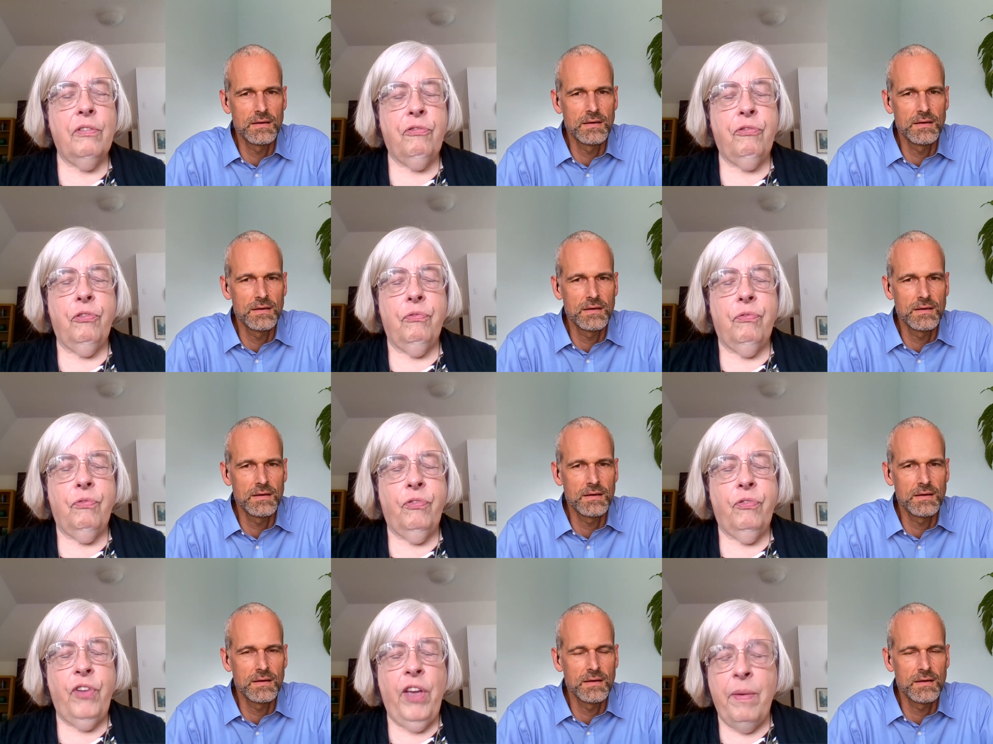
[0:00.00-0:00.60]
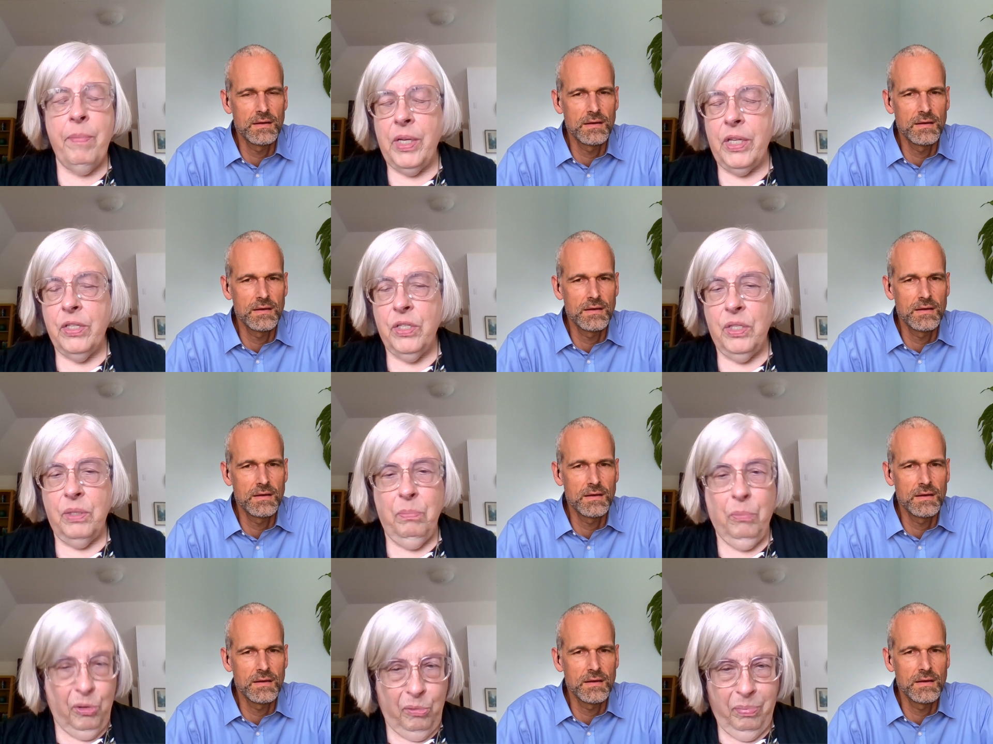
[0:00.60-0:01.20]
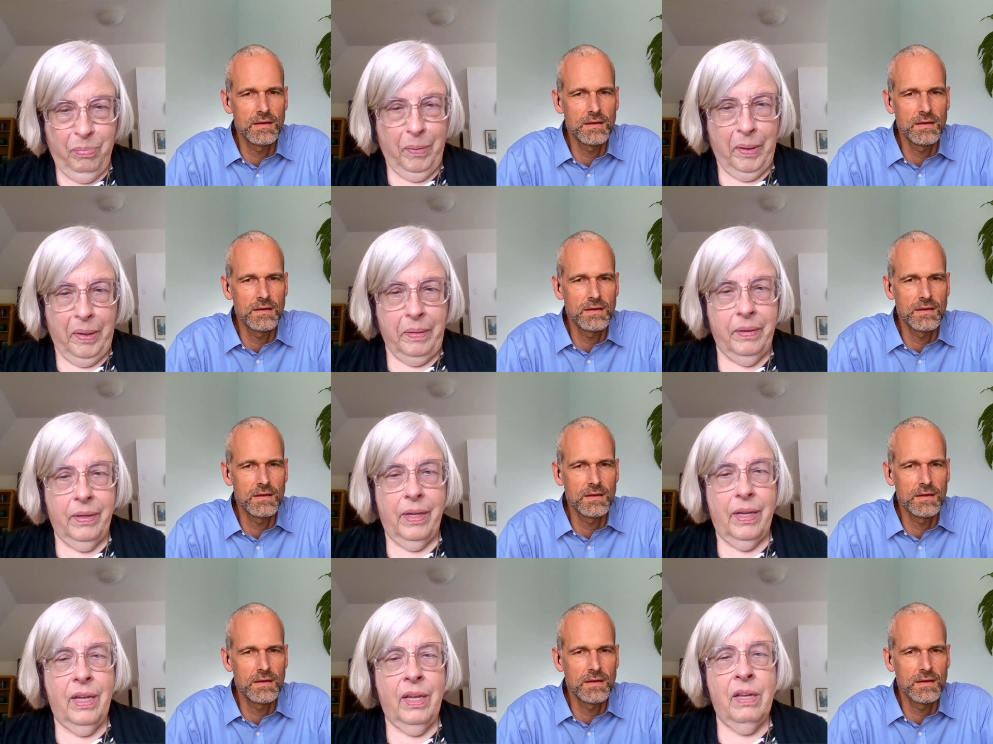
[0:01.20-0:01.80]
Speaker 1: of the f- feminist
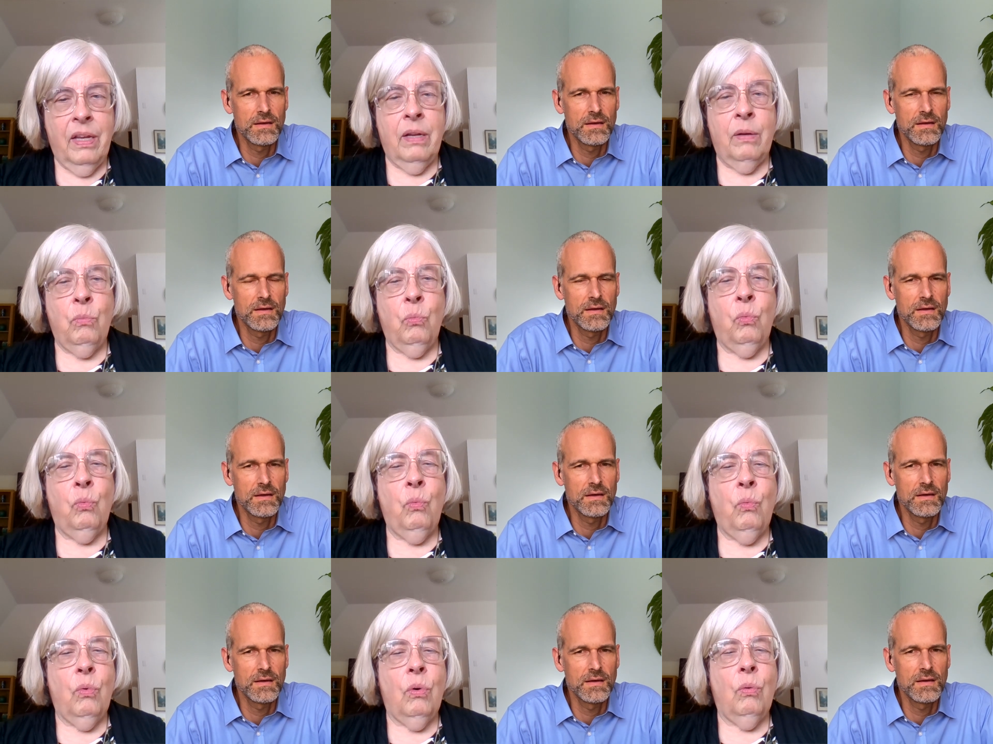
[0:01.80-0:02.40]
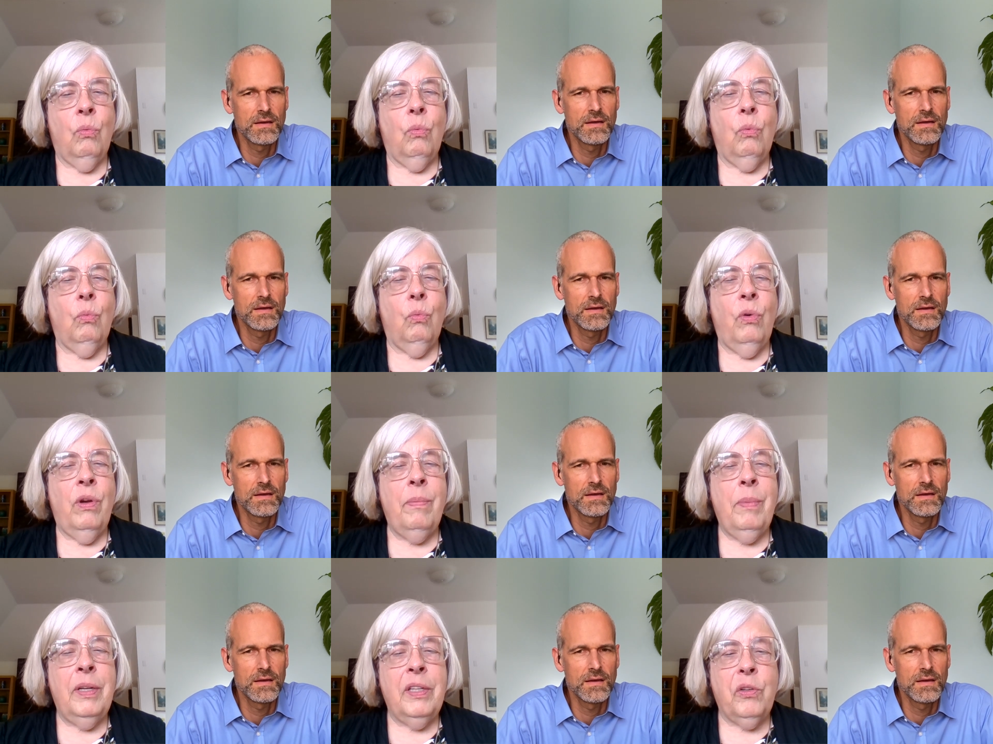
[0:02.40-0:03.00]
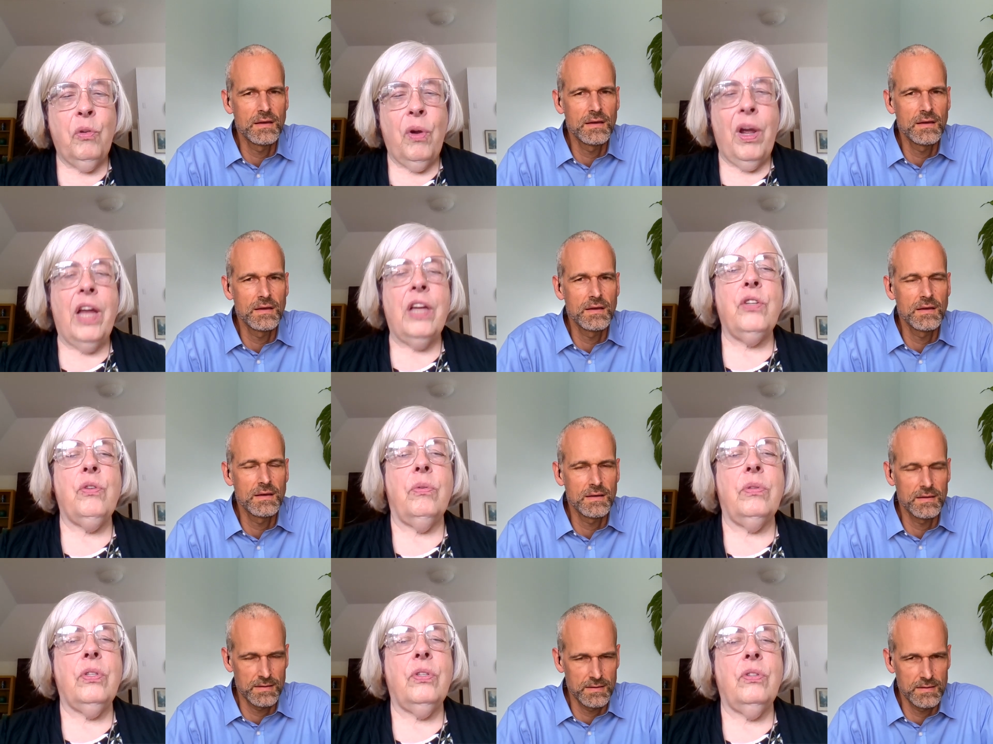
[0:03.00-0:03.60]
movement, and women
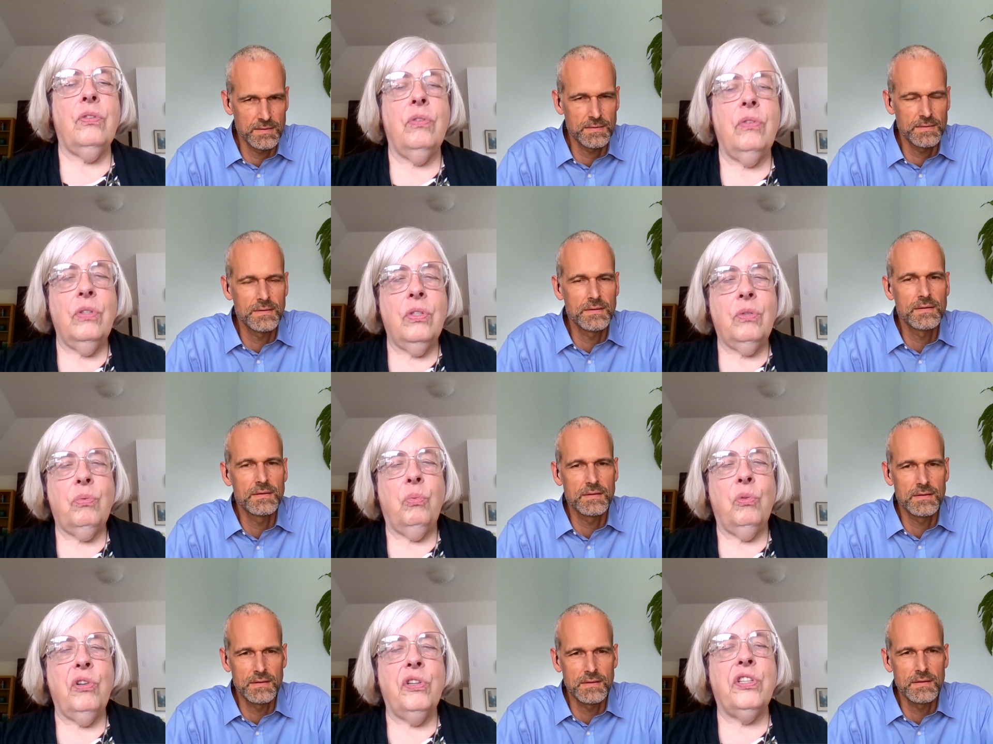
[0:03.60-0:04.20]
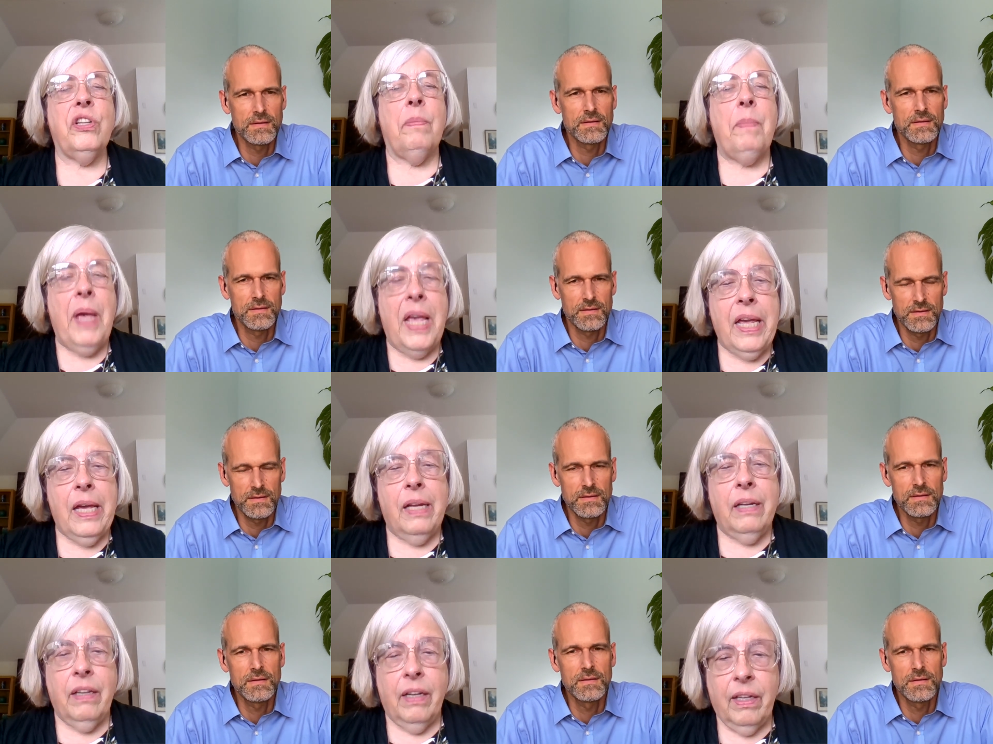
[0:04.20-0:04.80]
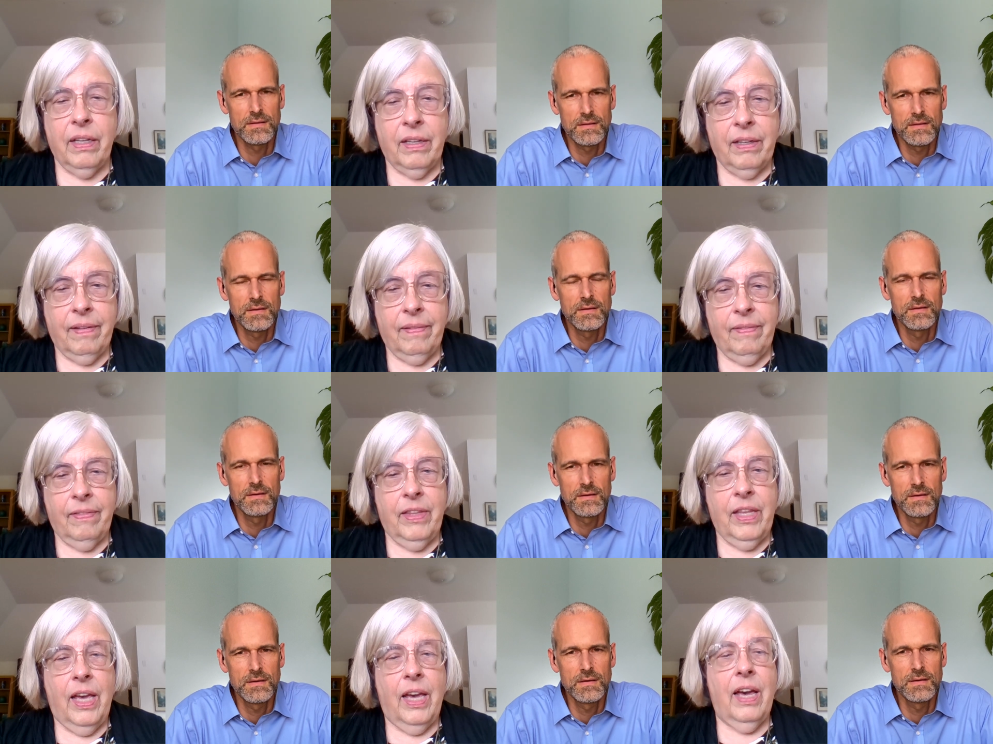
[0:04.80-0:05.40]
graduate students were
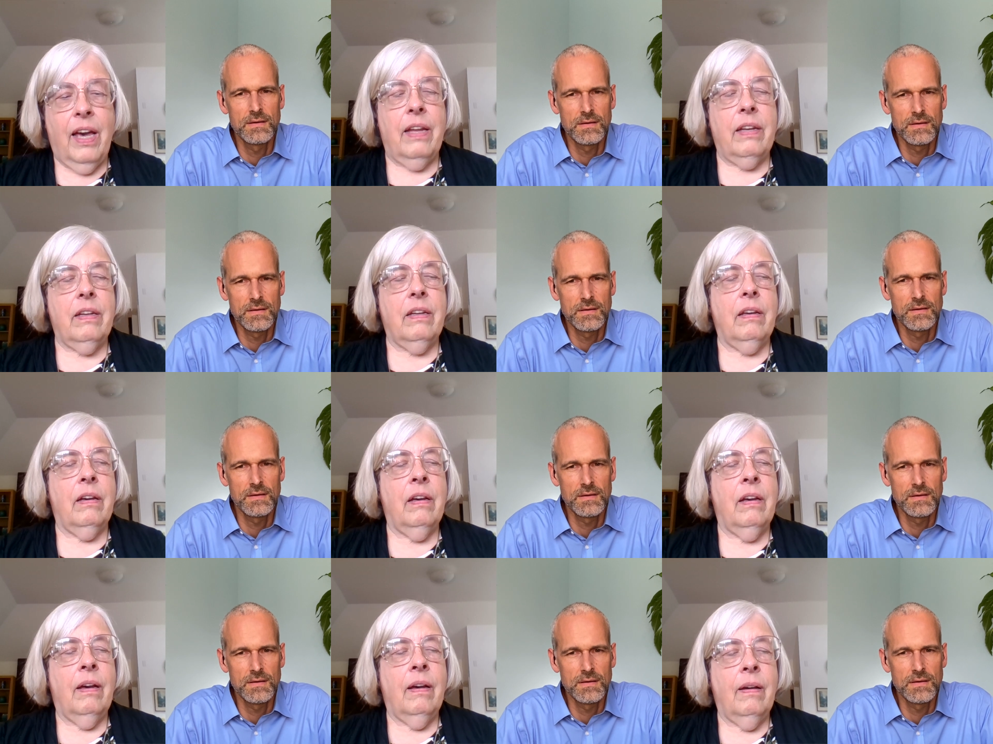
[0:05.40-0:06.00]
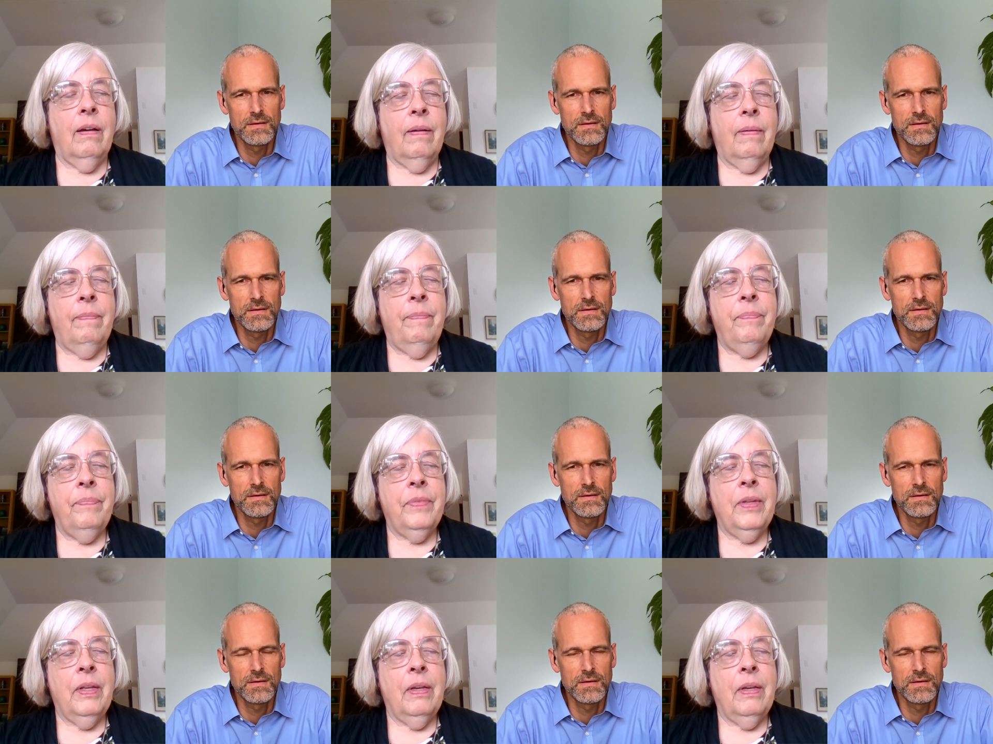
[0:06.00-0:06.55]
demanding that. Uh,